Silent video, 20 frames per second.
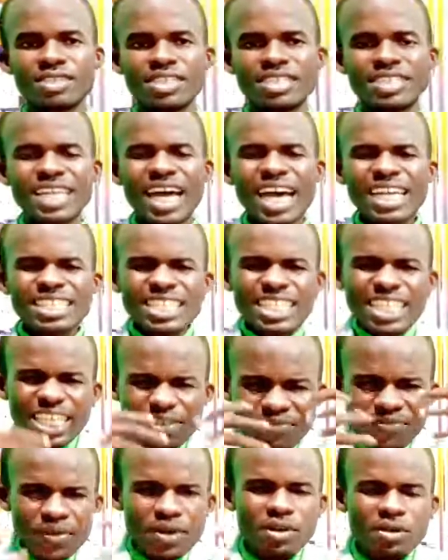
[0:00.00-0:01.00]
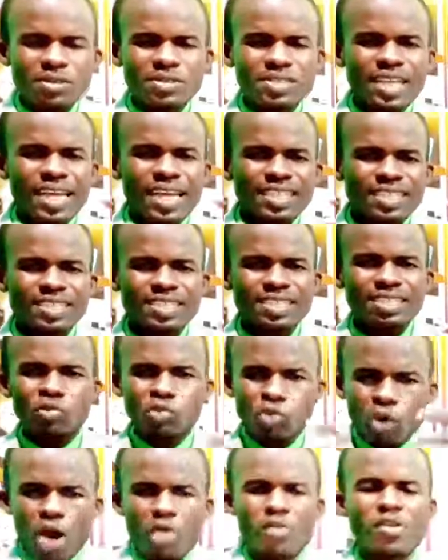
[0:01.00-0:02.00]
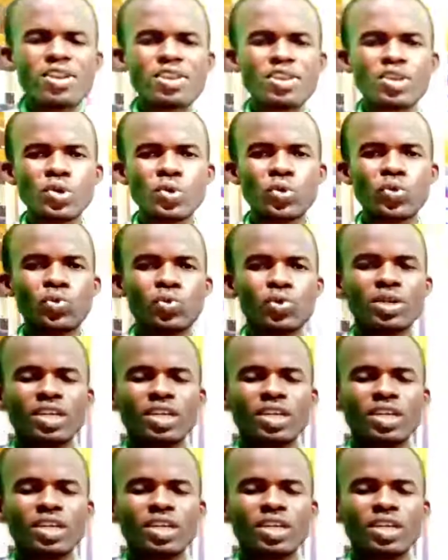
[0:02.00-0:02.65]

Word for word: that evil that is worrying you,